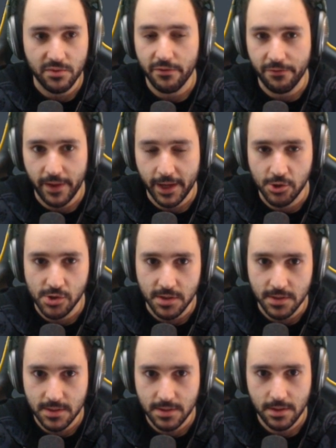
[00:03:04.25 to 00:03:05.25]

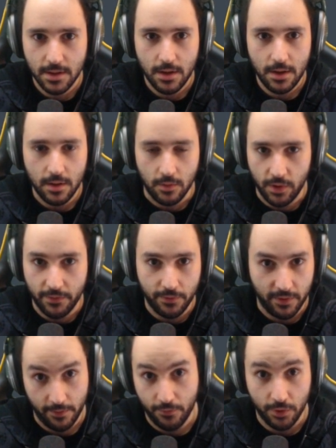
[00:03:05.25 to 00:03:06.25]
reflections
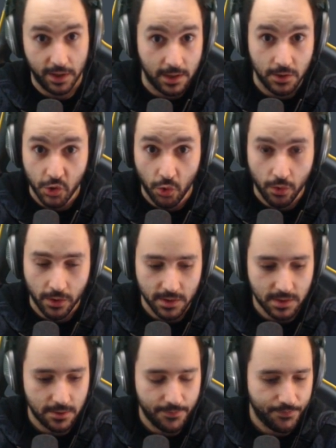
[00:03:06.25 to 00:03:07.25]
if we're
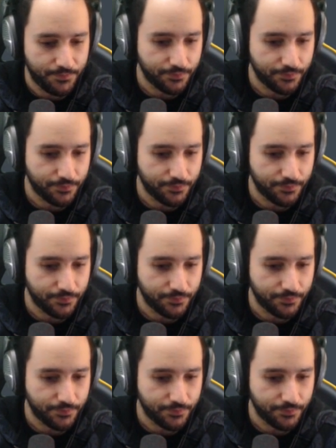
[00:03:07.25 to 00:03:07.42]
indoors.